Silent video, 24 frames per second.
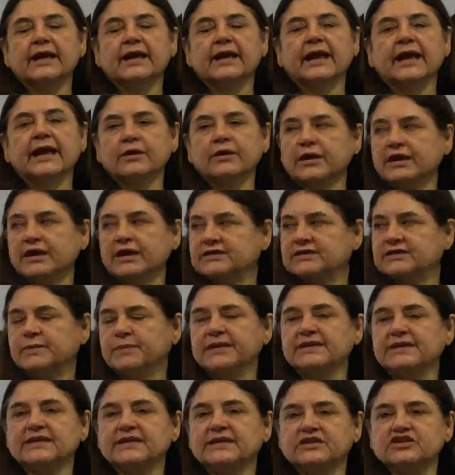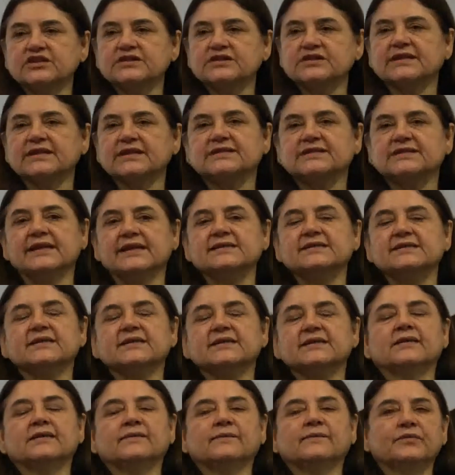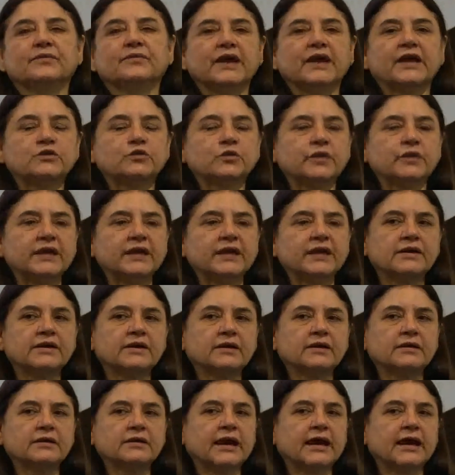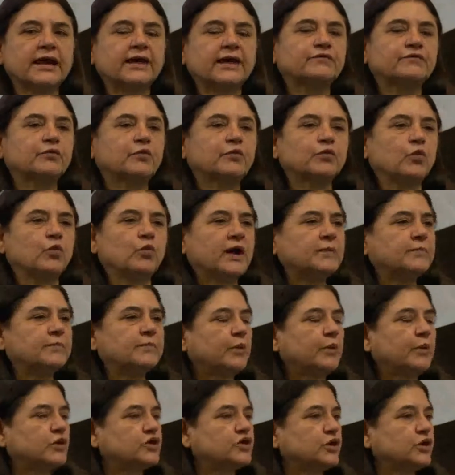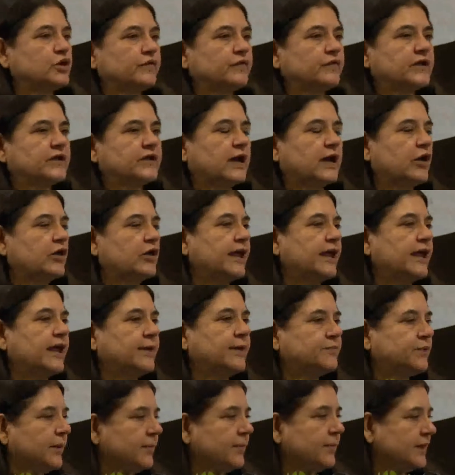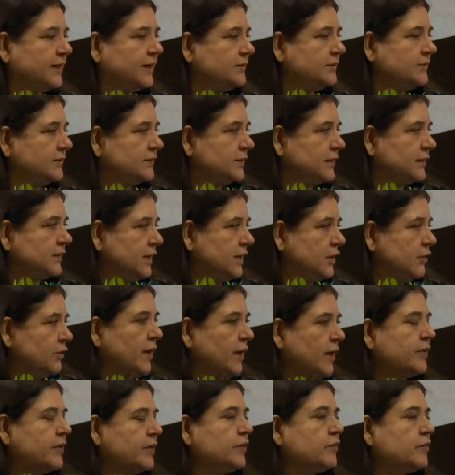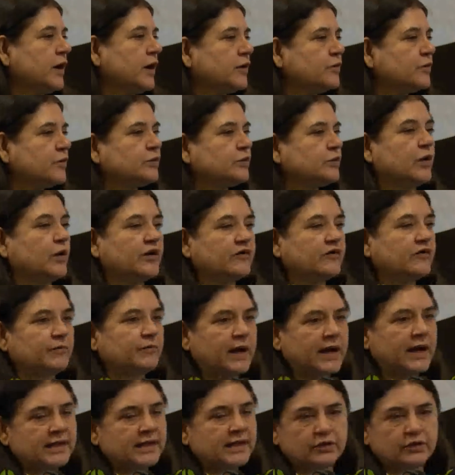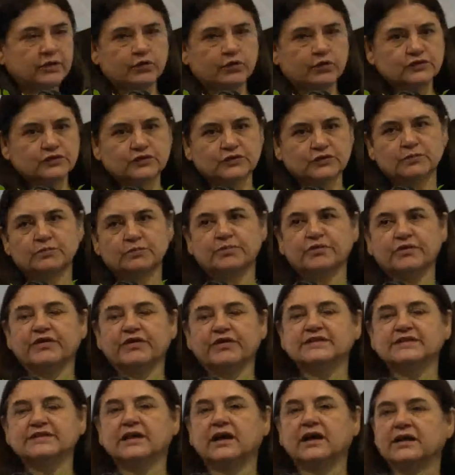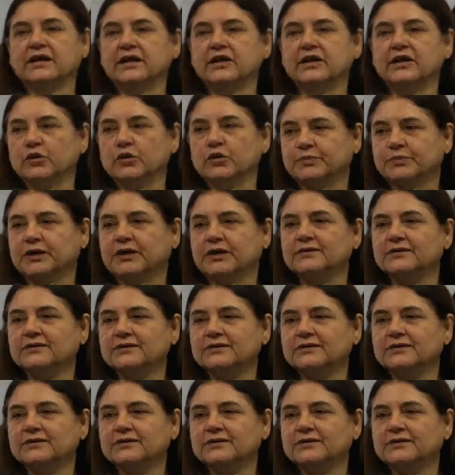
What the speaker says: And it's been such a success that we have one portion of it now in Ahmedabad, where we work with one of my heroes, Professor Anil Gupta,